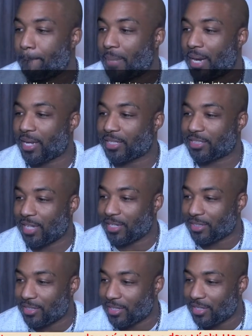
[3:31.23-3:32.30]
Maya
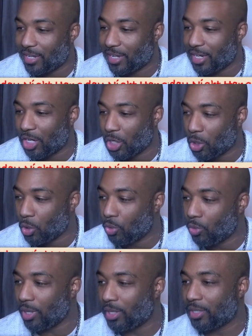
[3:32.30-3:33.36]
Shanti,
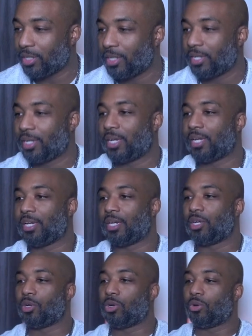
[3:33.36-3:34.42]
hello.
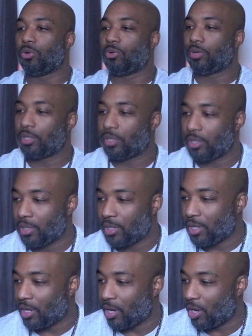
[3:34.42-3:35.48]
Hello.
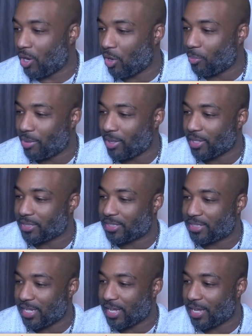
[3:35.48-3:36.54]

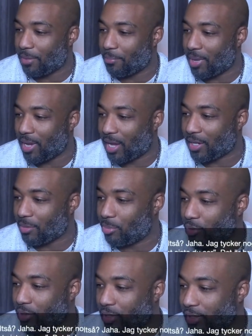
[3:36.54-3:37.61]
ABC med Anna
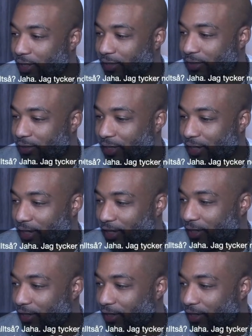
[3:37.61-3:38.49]
Bok, nästa.